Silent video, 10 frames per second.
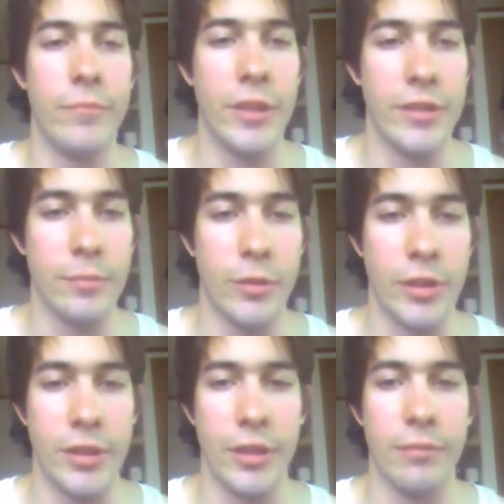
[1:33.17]
get some
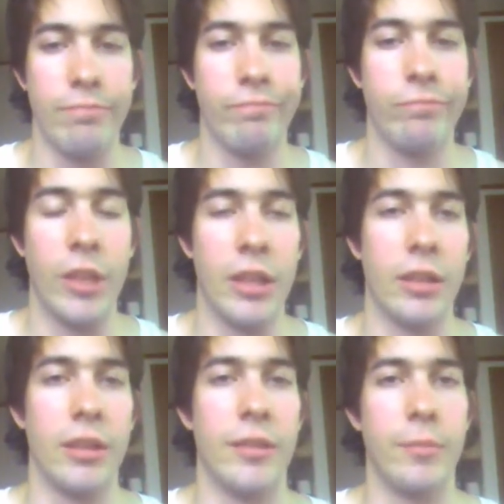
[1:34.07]
work done
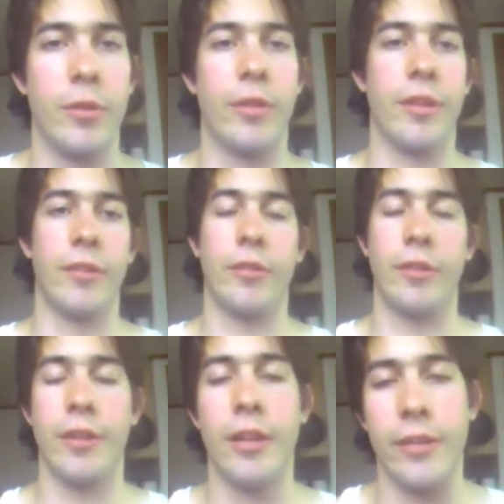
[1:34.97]
and get some things
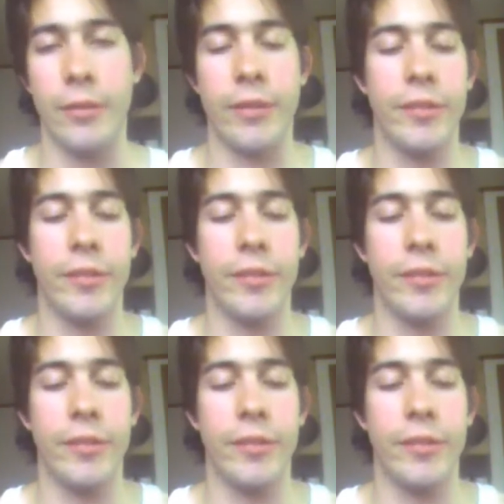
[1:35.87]
sorted out in that way.